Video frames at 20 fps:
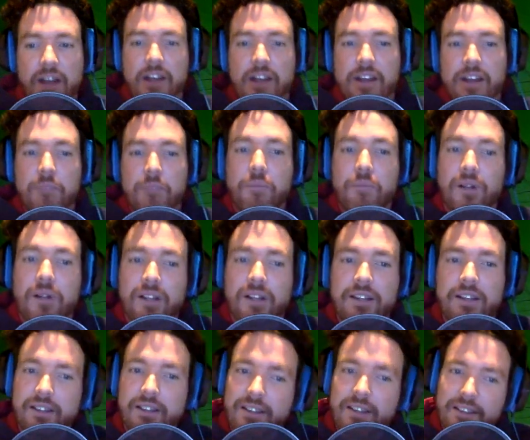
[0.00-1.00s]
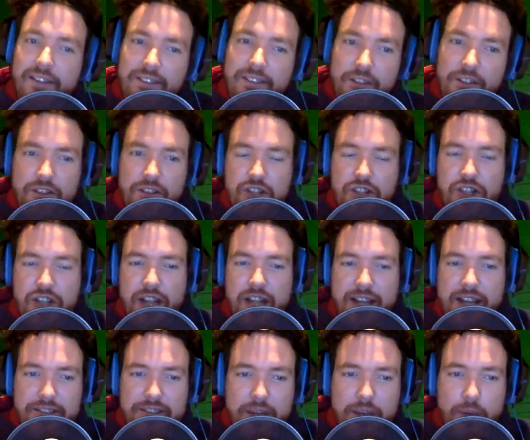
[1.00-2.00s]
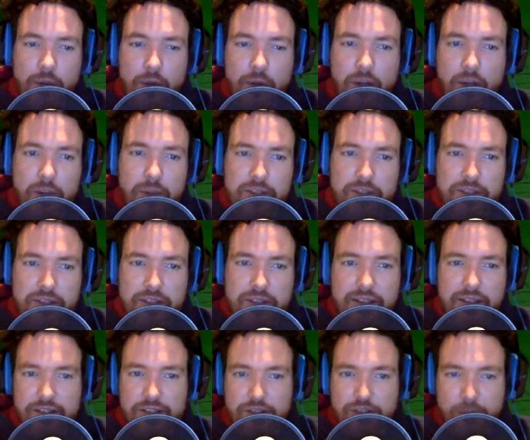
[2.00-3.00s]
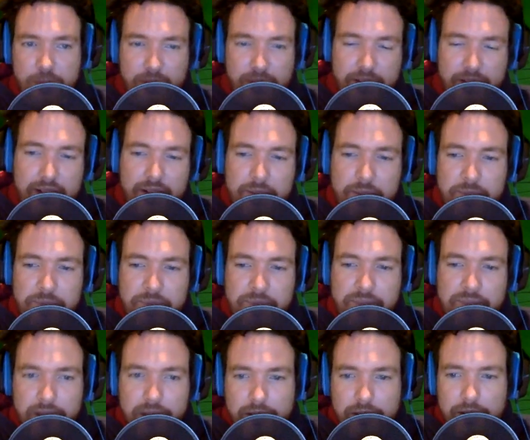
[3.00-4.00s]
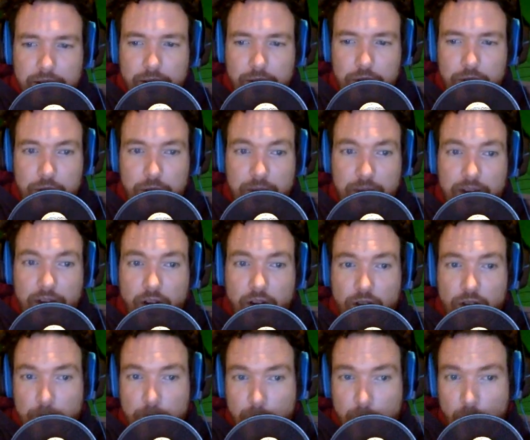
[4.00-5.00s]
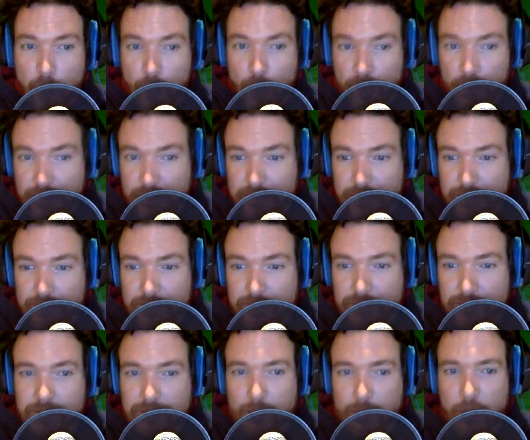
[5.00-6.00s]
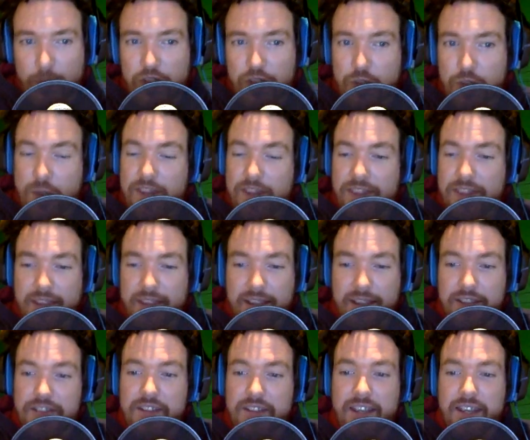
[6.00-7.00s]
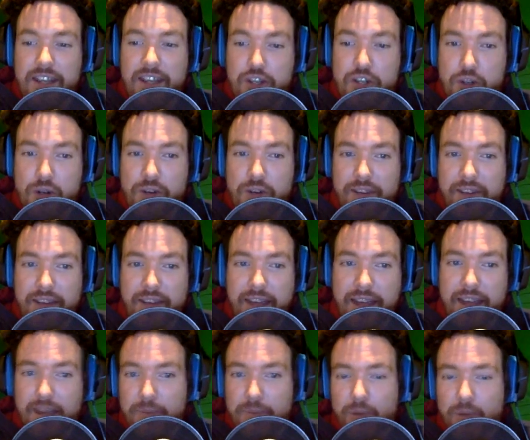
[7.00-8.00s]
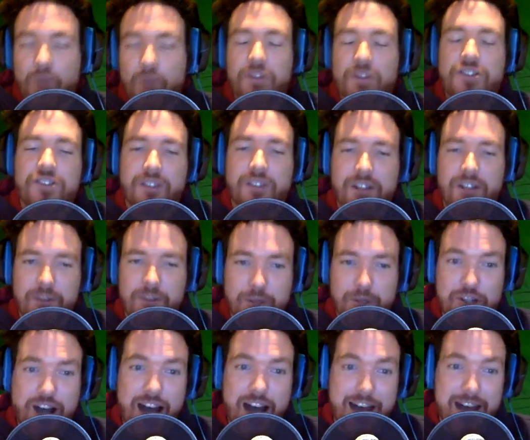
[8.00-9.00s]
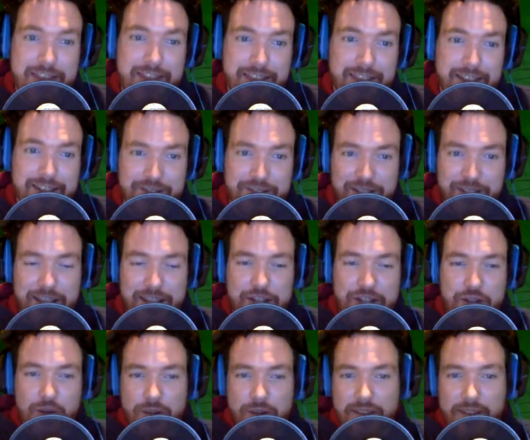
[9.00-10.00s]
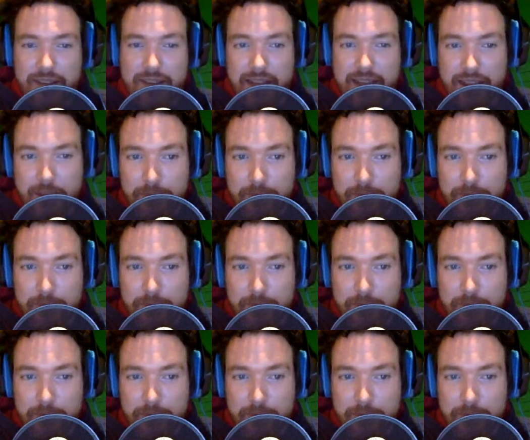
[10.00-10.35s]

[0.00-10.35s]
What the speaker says: but there's a chance that we're going to be seeing these 3. Those 3 are the boat, which we think is the intro to the game, which I think is the intro to the game.